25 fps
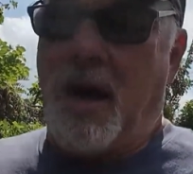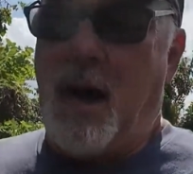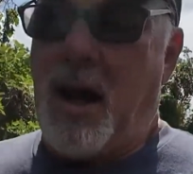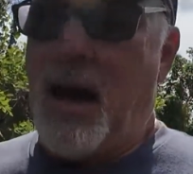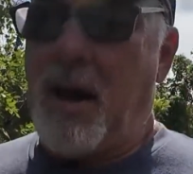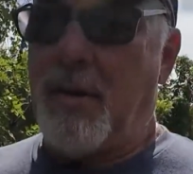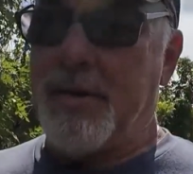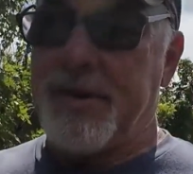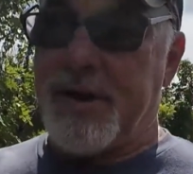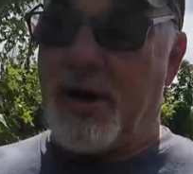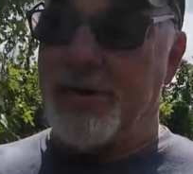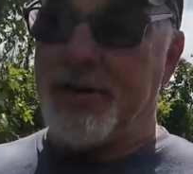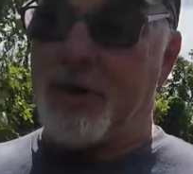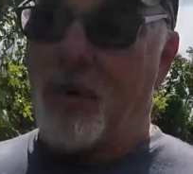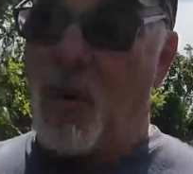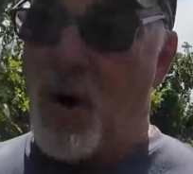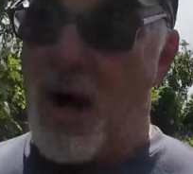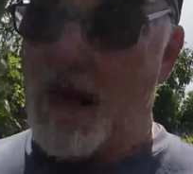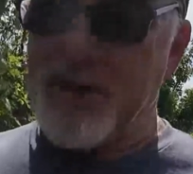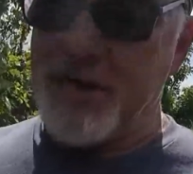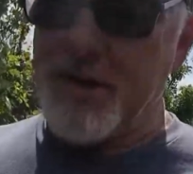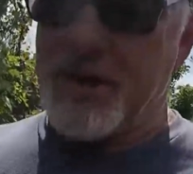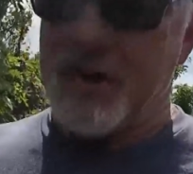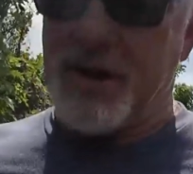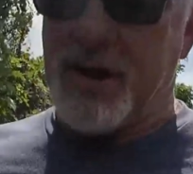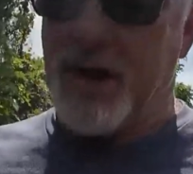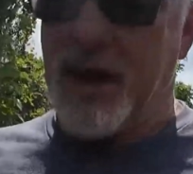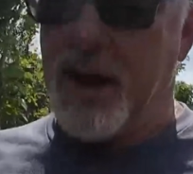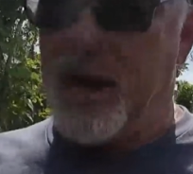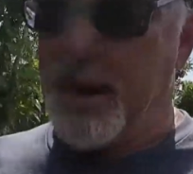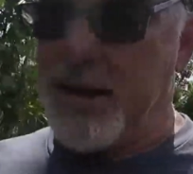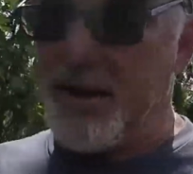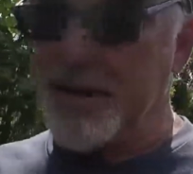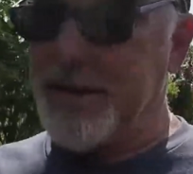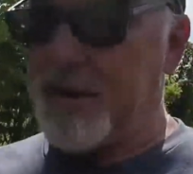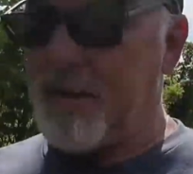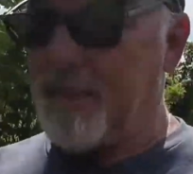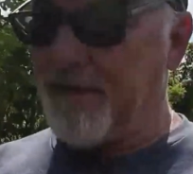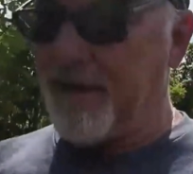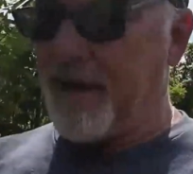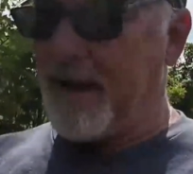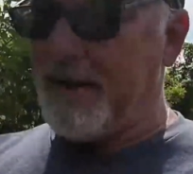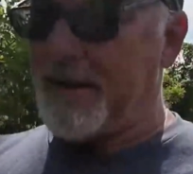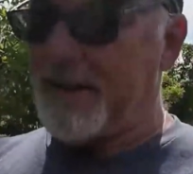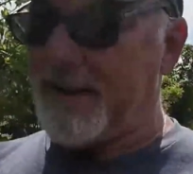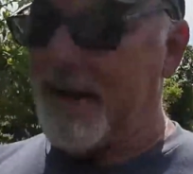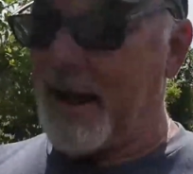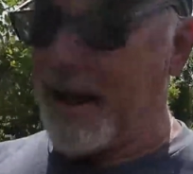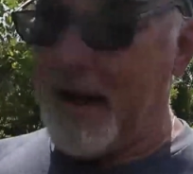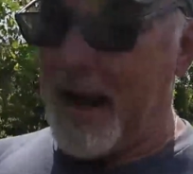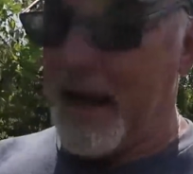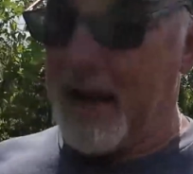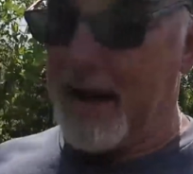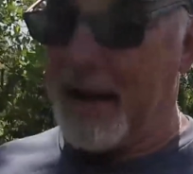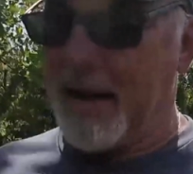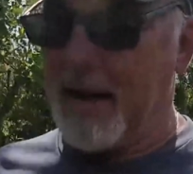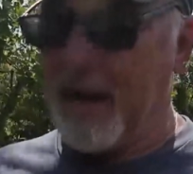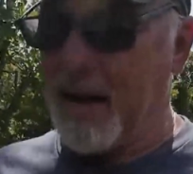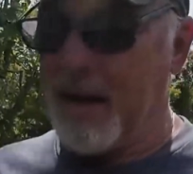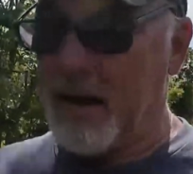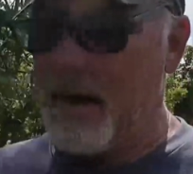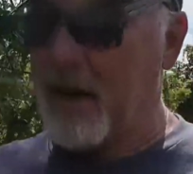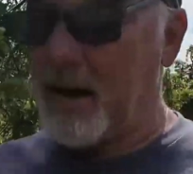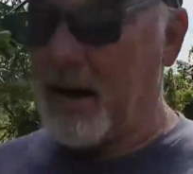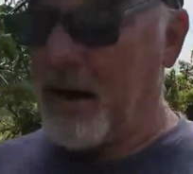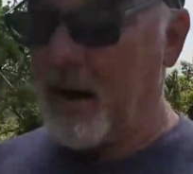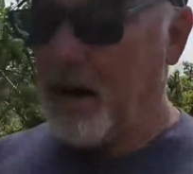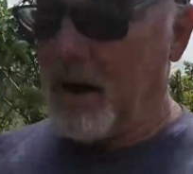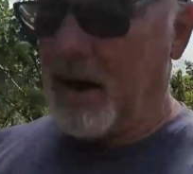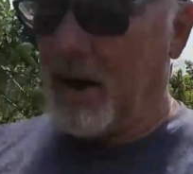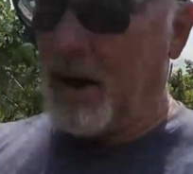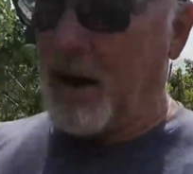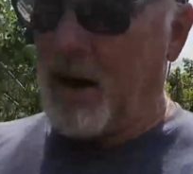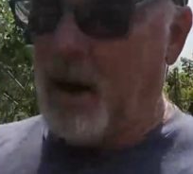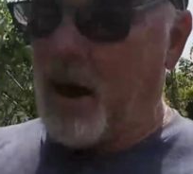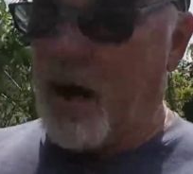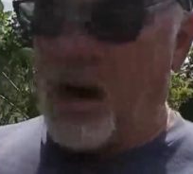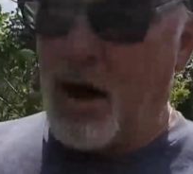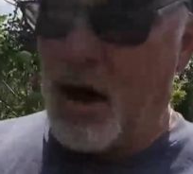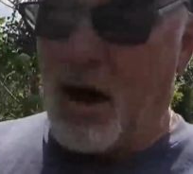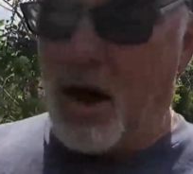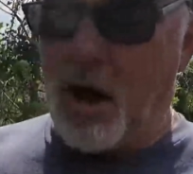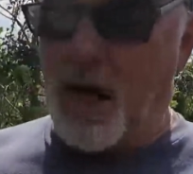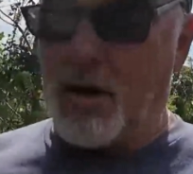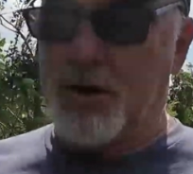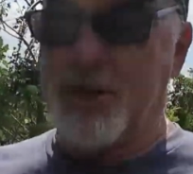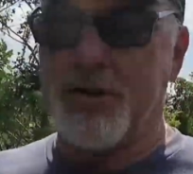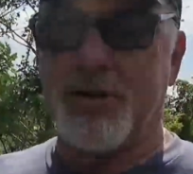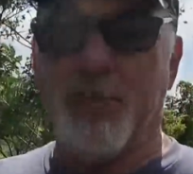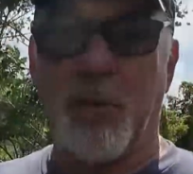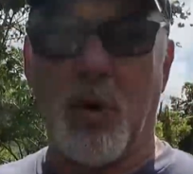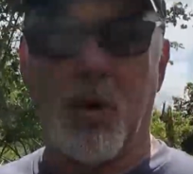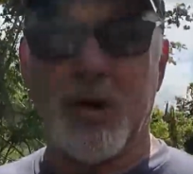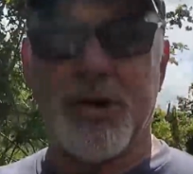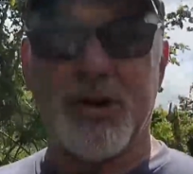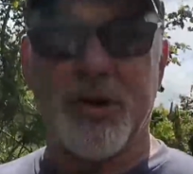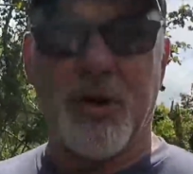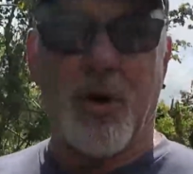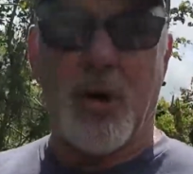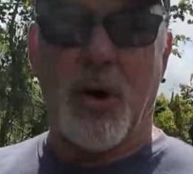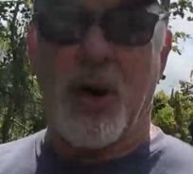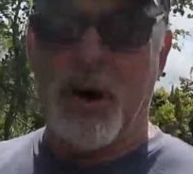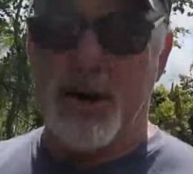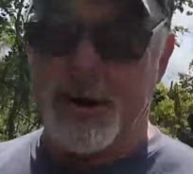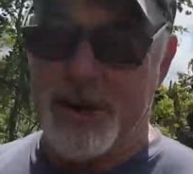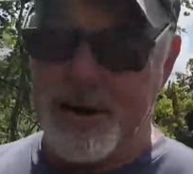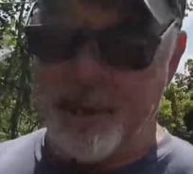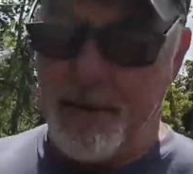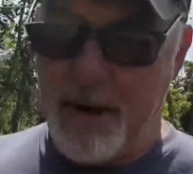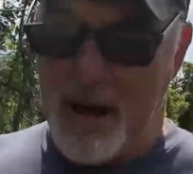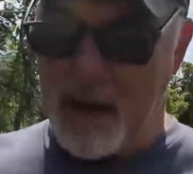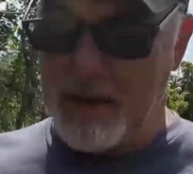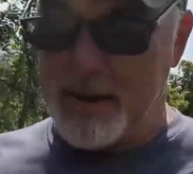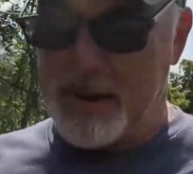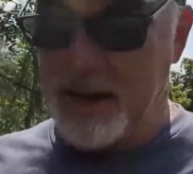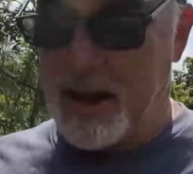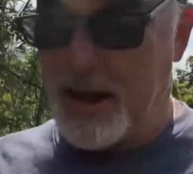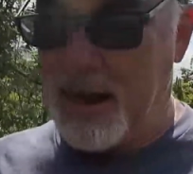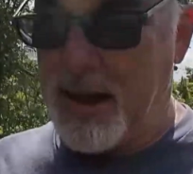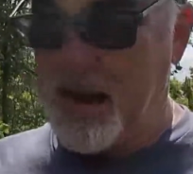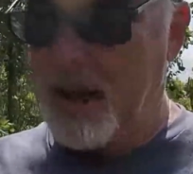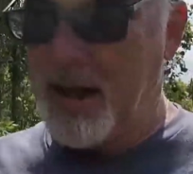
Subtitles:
I was also watching some vids today and heard some more stories about